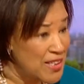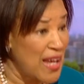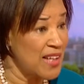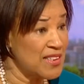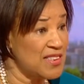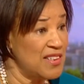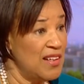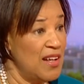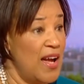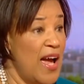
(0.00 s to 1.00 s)
states,
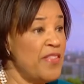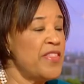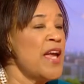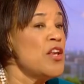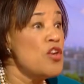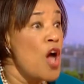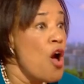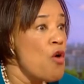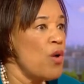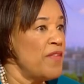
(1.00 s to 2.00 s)
and they
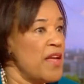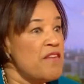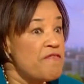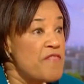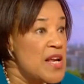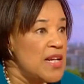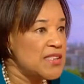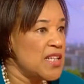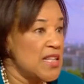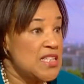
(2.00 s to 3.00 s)
know and they feel
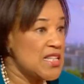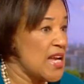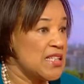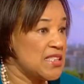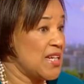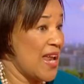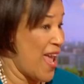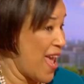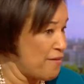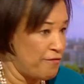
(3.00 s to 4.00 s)
it and they taste it
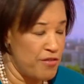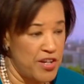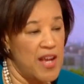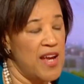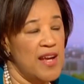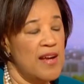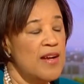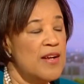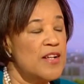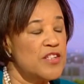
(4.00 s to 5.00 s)
every day.
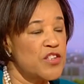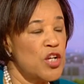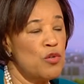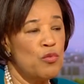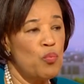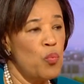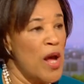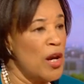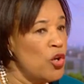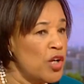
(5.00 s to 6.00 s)
So
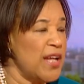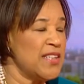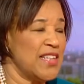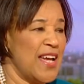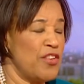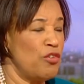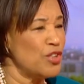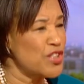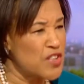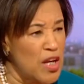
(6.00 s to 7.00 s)
we're looking together
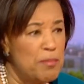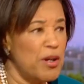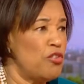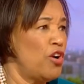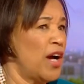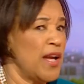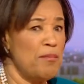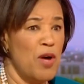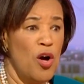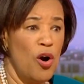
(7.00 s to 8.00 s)
on
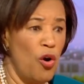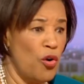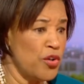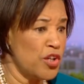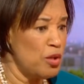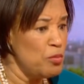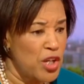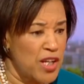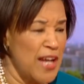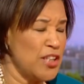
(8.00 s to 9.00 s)
cybercrime, on
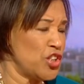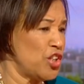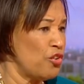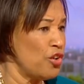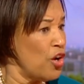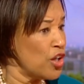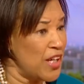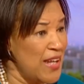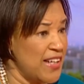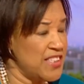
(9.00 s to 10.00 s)
communication, on
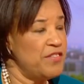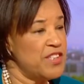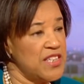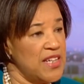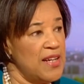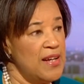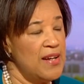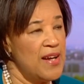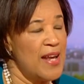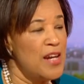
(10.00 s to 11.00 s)
connectivity.
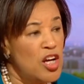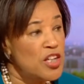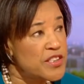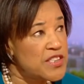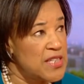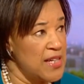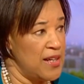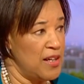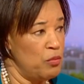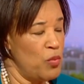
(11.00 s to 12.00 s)
And last
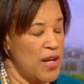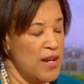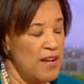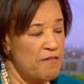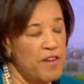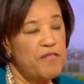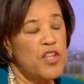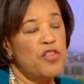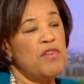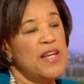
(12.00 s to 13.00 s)
year, when
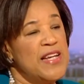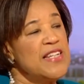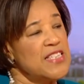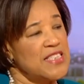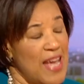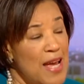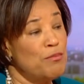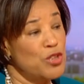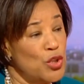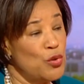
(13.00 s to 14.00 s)
53 leaders
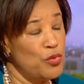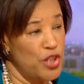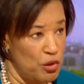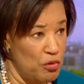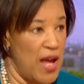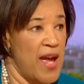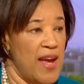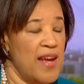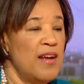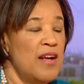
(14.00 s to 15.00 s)
came to the
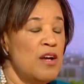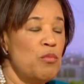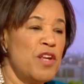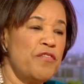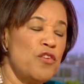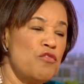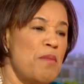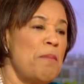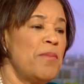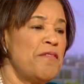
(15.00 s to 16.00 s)
UK, when, if you
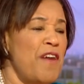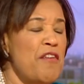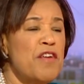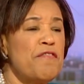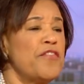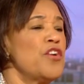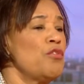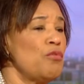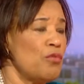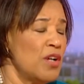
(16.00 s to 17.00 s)
remember, very
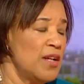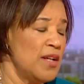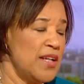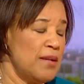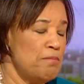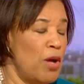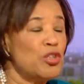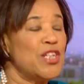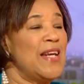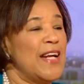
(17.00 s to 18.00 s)
few
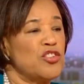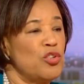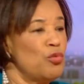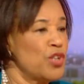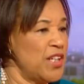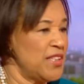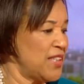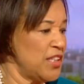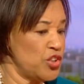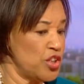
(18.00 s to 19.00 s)
multilateral
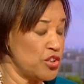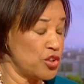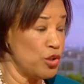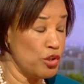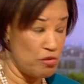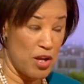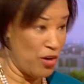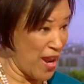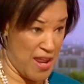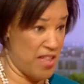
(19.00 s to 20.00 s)
organisations could agree
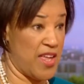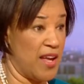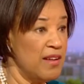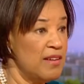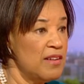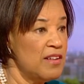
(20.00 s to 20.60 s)
on anything,